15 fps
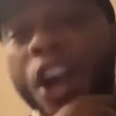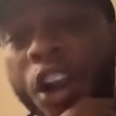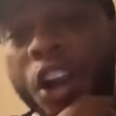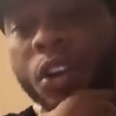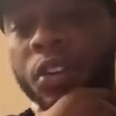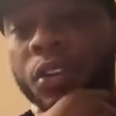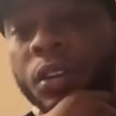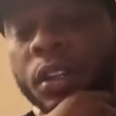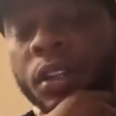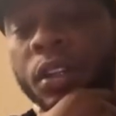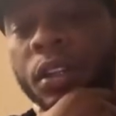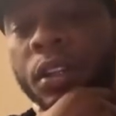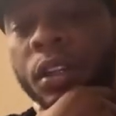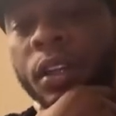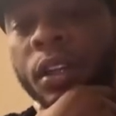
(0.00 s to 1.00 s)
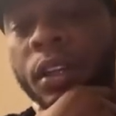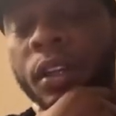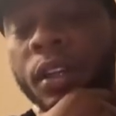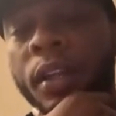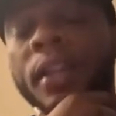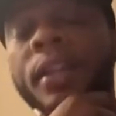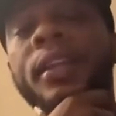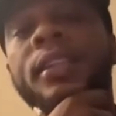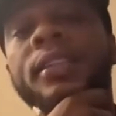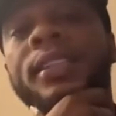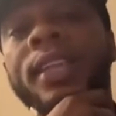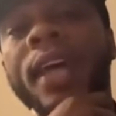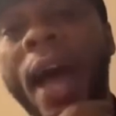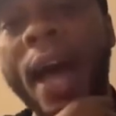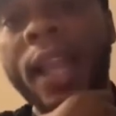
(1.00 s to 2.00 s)
her
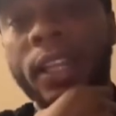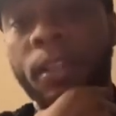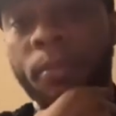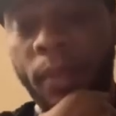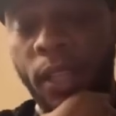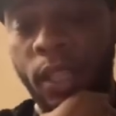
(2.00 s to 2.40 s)
telling